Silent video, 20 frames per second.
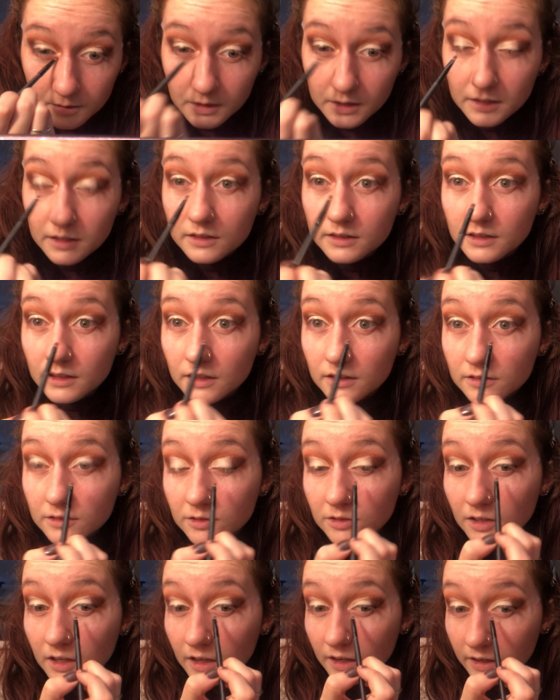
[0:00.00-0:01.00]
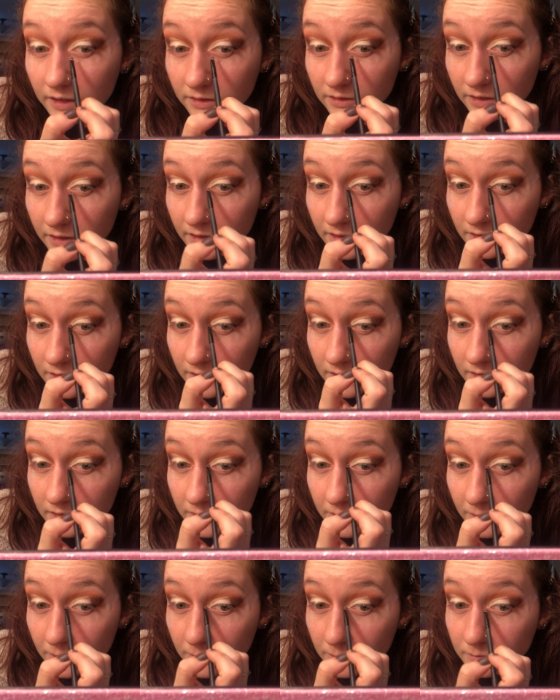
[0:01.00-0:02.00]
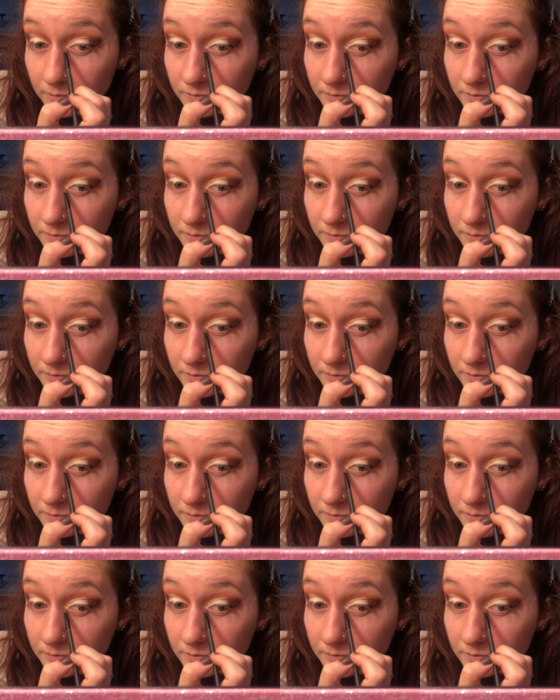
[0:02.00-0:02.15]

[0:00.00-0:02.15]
Get that little highlight in there.